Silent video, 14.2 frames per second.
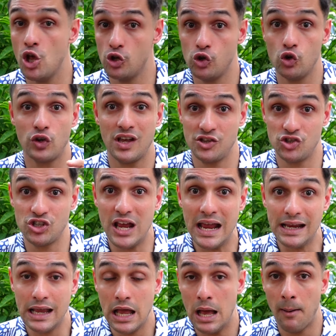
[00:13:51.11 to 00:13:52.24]
you can check
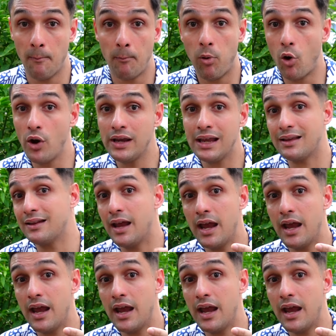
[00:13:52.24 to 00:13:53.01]
Boeing and